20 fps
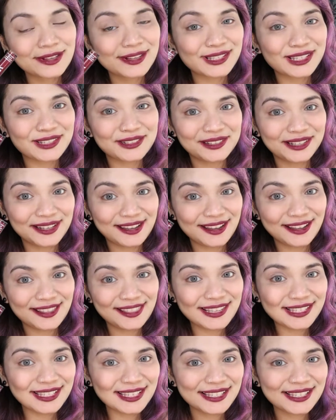So again,
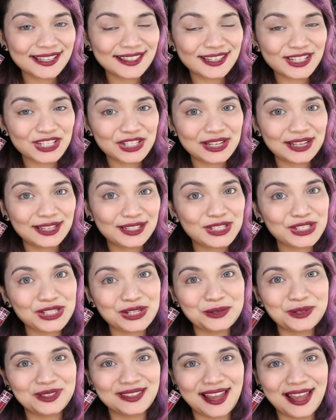this is in the shade
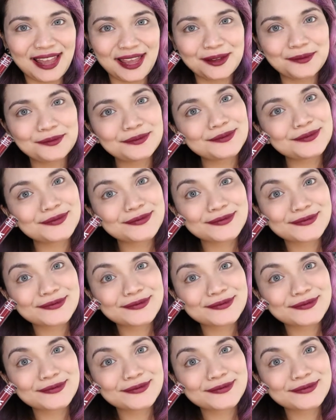Showtime.